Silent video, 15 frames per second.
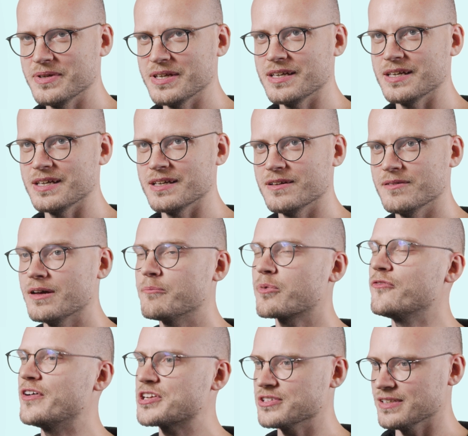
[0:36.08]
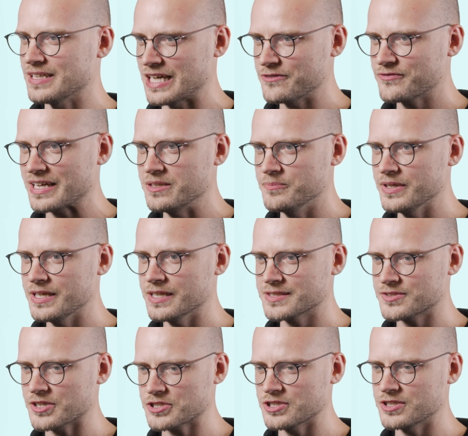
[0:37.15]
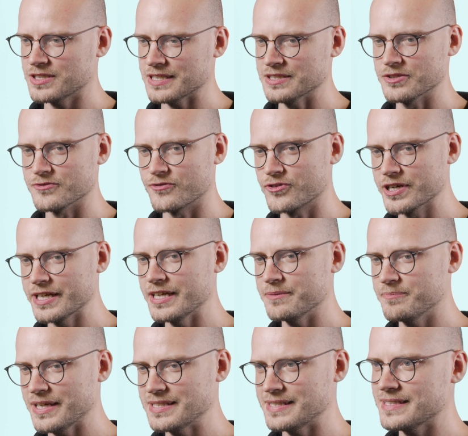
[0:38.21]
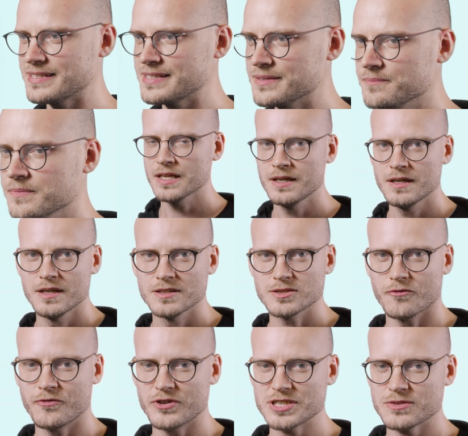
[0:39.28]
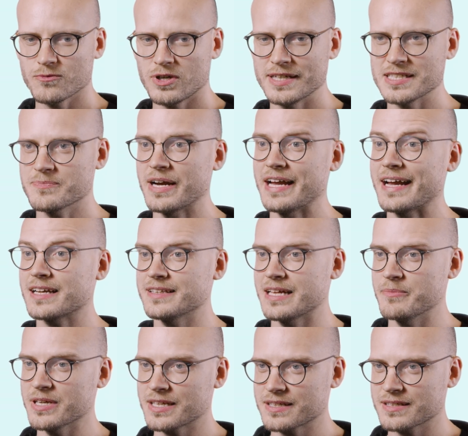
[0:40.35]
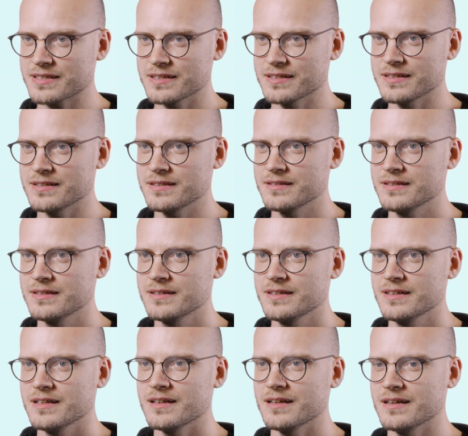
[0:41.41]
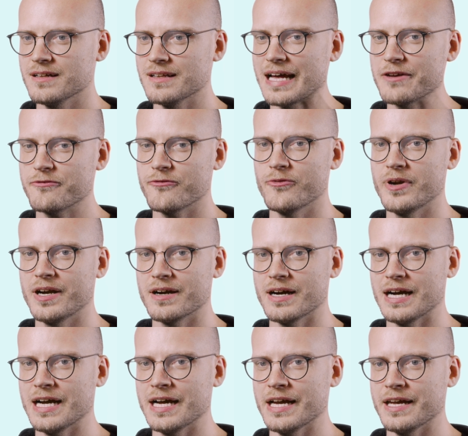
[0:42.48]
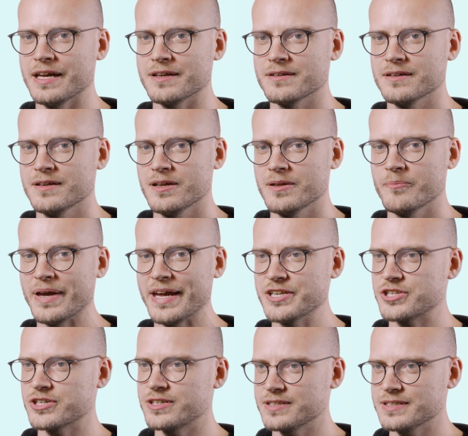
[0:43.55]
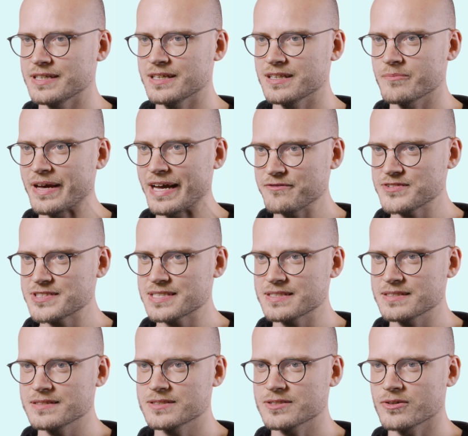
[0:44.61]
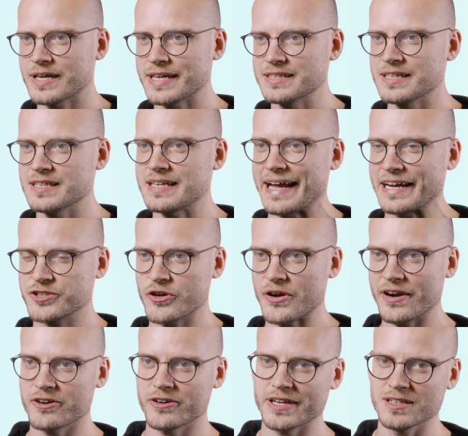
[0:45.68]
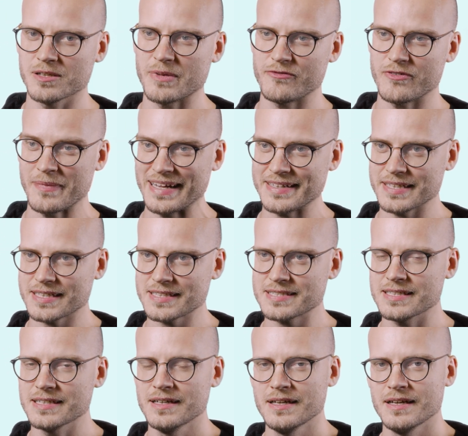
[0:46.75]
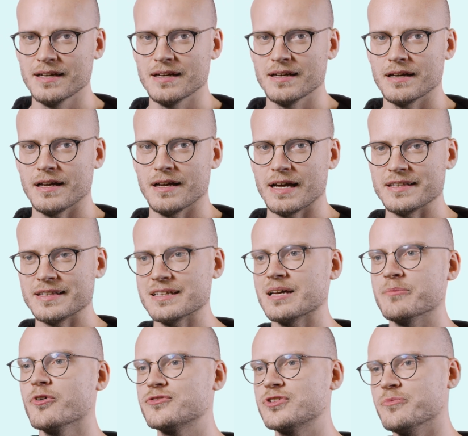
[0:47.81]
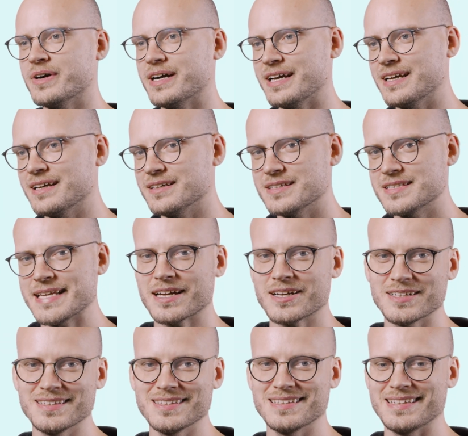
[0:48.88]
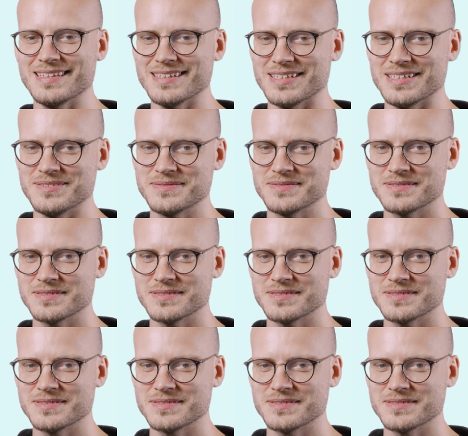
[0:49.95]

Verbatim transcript: be, professional life can be structured into three pieces. So first one is my academic uh, uh, life, where I majored in maths. So I did actuarial mathematics. Uh, and then I moved to my uh, second uh,